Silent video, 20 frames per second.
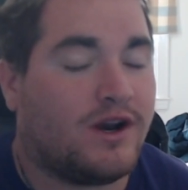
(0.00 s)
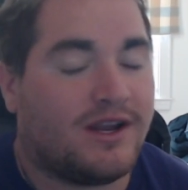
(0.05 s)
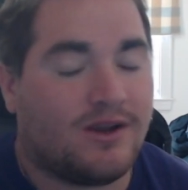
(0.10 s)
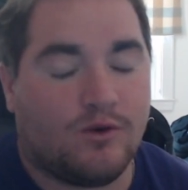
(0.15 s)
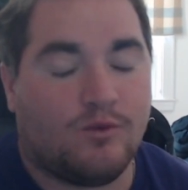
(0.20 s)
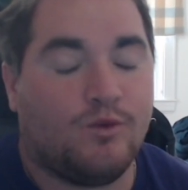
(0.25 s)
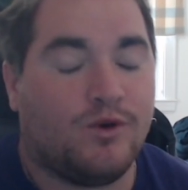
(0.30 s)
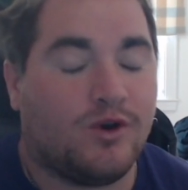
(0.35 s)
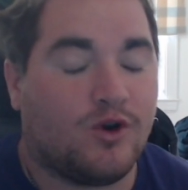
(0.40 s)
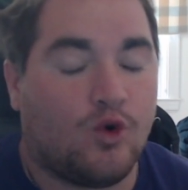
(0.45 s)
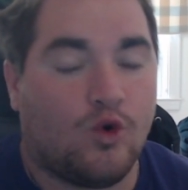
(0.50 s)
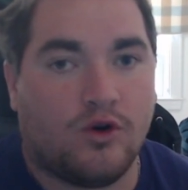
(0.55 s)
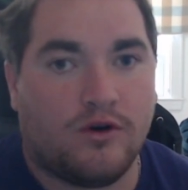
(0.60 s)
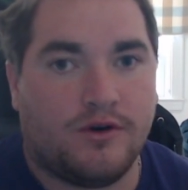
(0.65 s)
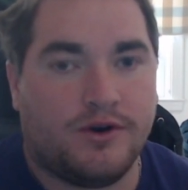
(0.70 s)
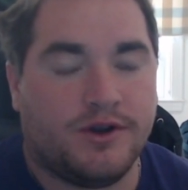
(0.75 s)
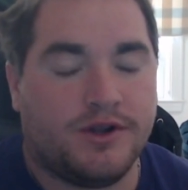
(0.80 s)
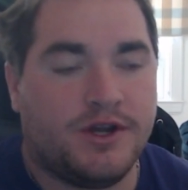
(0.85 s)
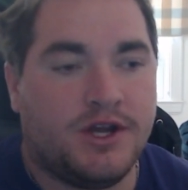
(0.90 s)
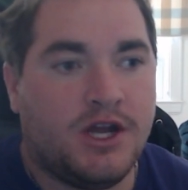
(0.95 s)

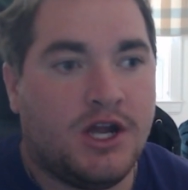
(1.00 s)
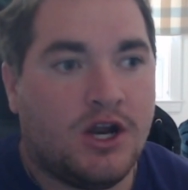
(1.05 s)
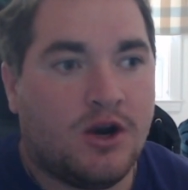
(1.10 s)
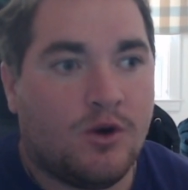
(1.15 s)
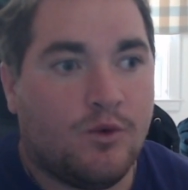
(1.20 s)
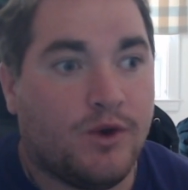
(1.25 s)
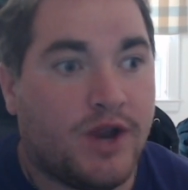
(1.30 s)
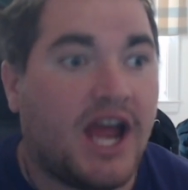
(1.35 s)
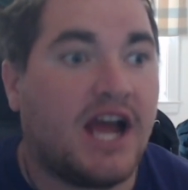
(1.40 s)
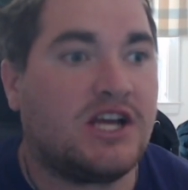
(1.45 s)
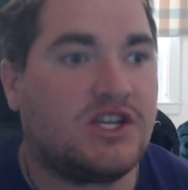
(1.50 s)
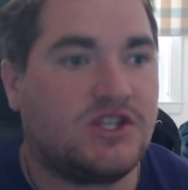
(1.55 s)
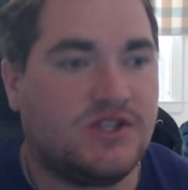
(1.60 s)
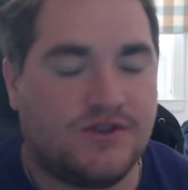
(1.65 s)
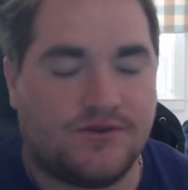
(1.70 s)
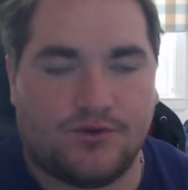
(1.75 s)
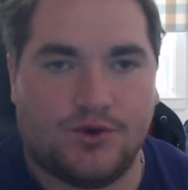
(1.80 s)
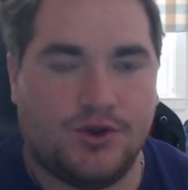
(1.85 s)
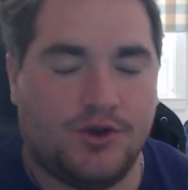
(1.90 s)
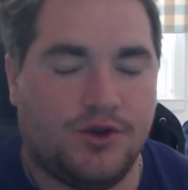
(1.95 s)
record reactions
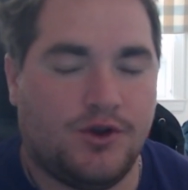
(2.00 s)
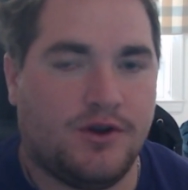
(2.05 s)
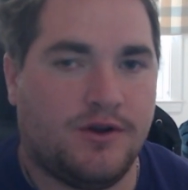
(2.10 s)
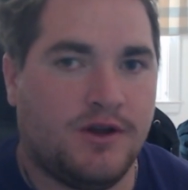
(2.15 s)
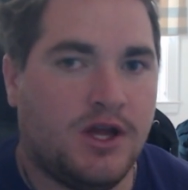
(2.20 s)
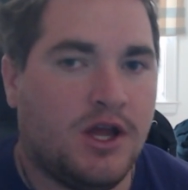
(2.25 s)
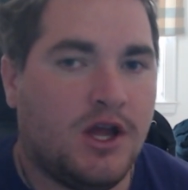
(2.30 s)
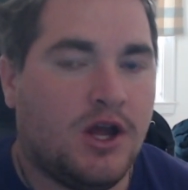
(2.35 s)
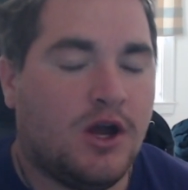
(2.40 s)
for you.